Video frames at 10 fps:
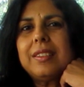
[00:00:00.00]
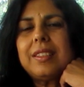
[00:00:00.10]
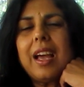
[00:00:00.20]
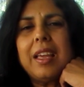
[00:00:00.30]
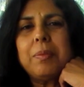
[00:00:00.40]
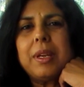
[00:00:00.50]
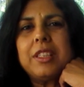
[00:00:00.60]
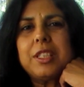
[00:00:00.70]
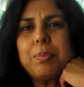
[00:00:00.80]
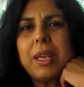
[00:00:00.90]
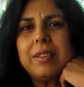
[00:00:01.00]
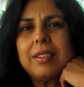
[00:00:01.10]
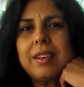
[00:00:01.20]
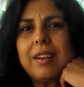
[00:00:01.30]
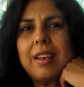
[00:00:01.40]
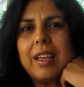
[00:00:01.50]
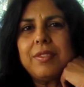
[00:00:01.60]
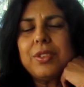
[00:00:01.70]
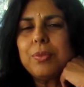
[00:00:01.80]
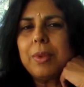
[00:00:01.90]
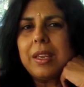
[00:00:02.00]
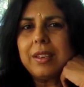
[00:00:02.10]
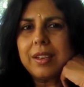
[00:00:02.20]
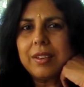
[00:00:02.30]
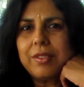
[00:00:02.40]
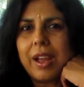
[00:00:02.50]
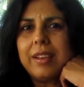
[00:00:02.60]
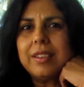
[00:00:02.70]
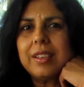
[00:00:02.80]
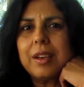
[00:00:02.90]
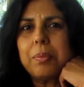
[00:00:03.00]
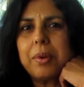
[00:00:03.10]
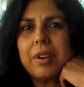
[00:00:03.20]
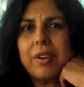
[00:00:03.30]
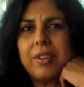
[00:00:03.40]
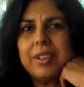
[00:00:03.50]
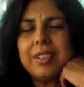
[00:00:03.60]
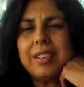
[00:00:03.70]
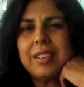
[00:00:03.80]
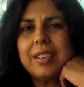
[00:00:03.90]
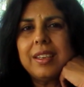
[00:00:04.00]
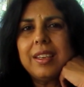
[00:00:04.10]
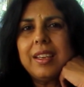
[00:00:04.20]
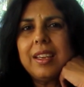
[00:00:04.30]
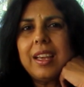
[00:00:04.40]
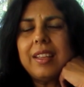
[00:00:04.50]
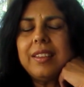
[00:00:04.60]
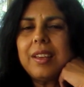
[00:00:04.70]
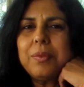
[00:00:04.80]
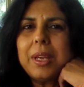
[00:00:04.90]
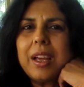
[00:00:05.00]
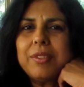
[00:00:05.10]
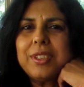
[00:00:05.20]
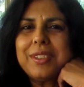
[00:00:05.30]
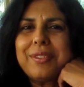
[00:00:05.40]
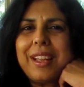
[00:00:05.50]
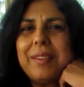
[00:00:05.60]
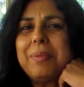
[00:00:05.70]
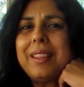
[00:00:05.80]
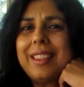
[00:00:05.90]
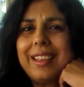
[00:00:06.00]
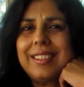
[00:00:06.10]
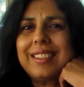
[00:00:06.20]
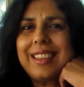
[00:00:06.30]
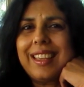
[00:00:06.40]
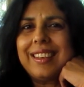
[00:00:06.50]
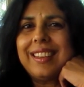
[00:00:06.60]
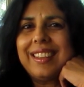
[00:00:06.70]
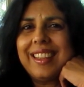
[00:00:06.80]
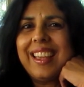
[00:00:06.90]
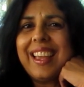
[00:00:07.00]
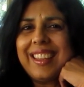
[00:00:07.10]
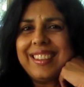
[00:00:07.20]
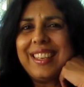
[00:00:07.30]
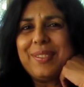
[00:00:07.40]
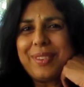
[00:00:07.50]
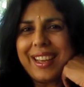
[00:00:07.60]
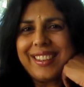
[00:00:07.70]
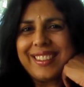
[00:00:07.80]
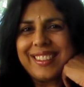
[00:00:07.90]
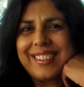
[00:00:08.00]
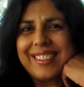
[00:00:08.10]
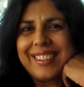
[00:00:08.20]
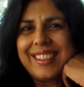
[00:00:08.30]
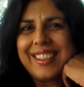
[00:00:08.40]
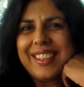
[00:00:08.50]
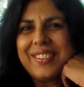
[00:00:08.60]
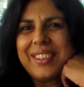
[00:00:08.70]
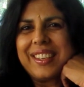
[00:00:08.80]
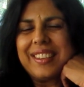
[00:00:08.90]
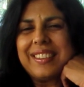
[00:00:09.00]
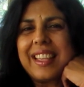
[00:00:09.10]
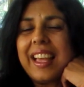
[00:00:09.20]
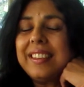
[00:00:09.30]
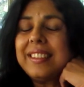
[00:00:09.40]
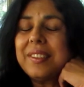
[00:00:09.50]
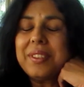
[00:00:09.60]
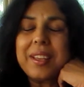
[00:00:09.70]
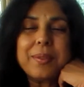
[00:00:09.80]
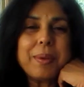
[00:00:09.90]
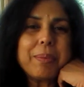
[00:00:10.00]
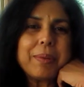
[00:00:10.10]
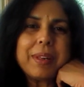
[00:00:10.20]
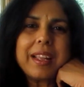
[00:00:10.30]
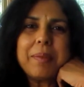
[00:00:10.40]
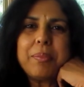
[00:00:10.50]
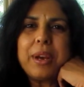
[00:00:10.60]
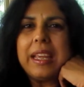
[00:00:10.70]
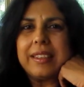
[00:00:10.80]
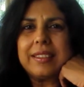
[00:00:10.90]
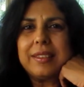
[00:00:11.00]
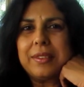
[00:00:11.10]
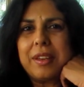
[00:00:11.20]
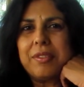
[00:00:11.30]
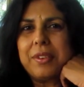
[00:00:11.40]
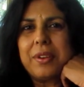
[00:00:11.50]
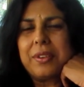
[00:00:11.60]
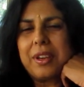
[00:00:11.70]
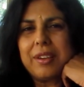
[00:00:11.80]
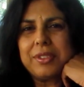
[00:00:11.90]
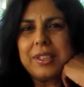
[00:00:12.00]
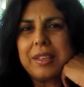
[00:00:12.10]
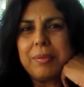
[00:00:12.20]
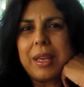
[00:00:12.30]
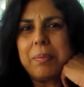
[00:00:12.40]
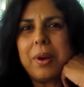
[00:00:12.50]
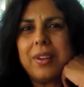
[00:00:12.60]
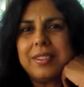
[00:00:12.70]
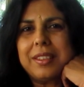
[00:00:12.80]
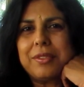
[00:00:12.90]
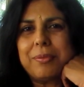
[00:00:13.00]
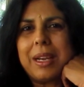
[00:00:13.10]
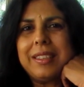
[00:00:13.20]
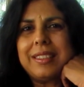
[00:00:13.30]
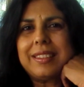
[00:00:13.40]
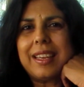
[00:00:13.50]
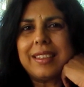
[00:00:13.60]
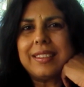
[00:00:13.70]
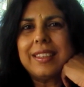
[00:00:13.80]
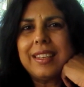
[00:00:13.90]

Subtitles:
time and space in our lives to make writing a priority. And then we have to develop a thick skin and keep at it. And sometimes people will get breaks. You never know. You have to keep that positive mindset